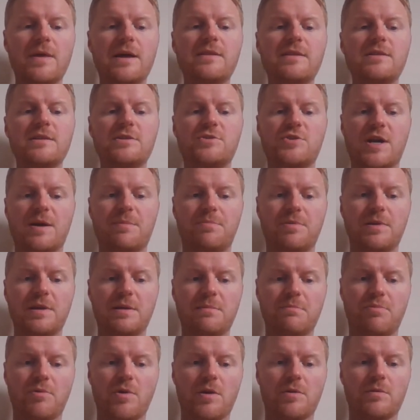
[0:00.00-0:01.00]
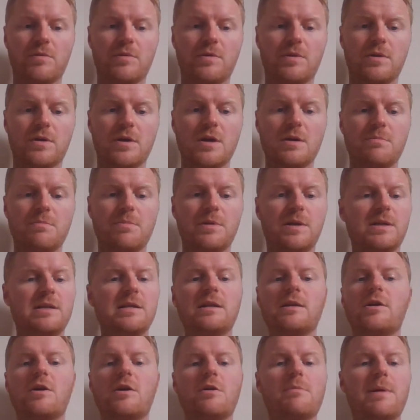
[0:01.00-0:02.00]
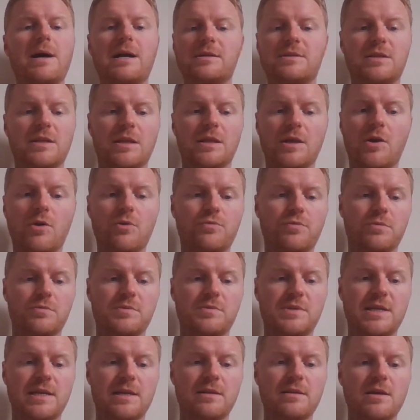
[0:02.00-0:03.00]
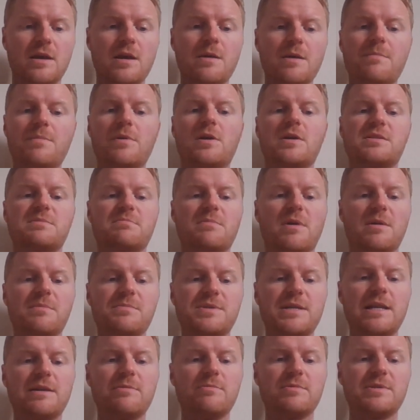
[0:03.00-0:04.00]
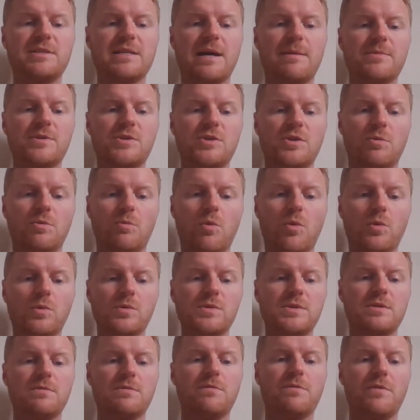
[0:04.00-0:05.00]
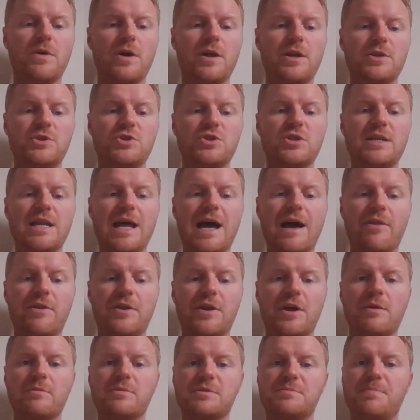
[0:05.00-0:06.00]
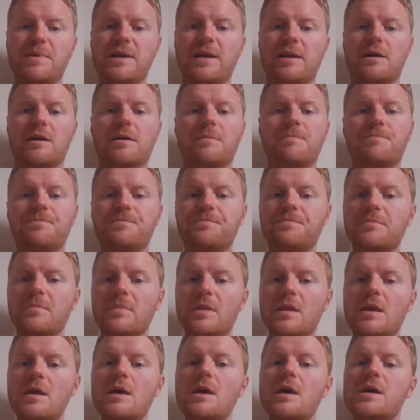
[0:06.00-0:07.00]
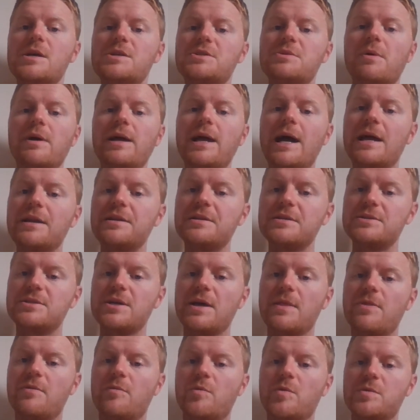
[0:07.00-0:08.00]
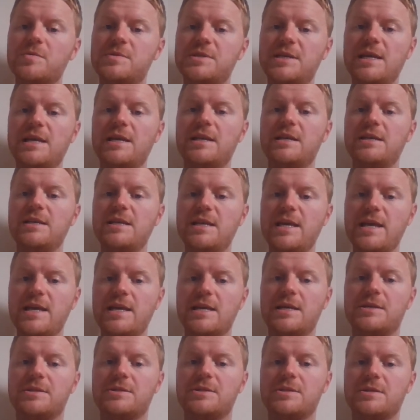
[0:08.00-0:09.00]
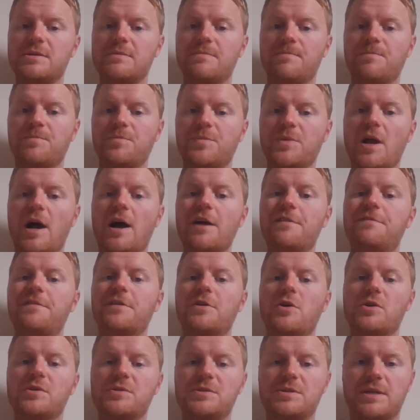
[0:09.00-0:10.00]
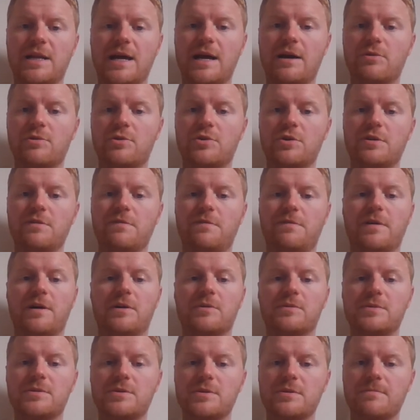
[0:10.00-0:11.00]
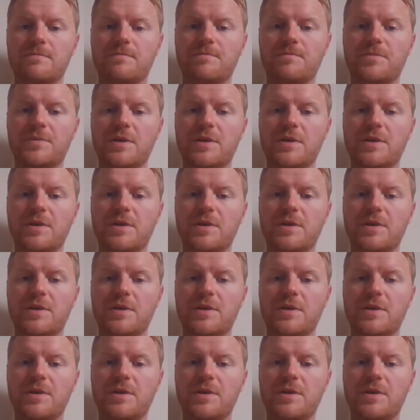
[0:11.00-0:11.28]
Then the trampoline broke, but I didn't go back to the old routine, because Mum said it would damage the walls and furniture now that I was bigger. So I hadn't done the routine in years. I'd forgotten how good it felt.